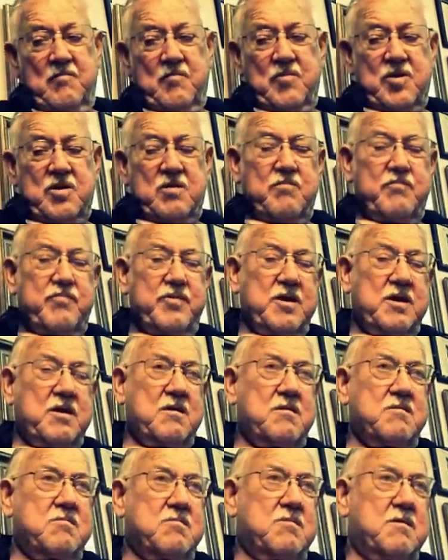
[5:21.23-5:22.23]
But the
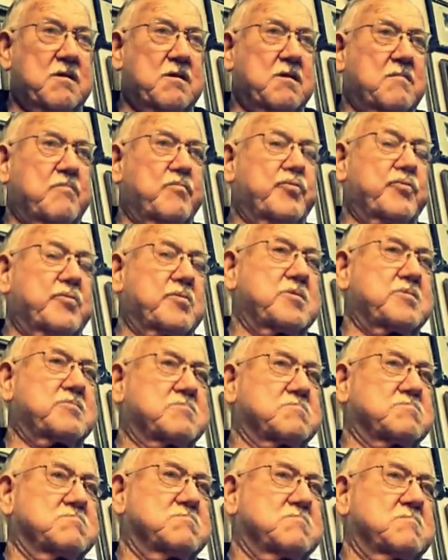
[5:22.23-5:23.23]
biggest thing,
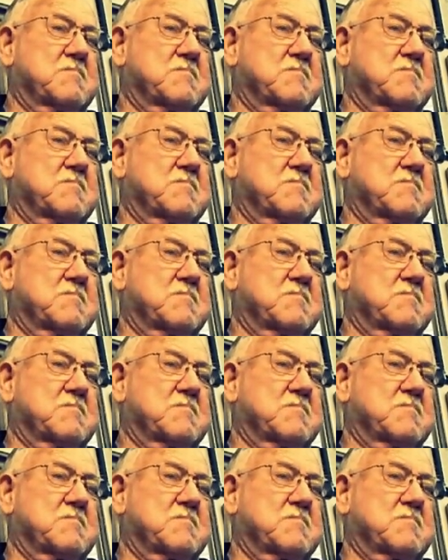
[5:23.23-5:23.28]
preacher,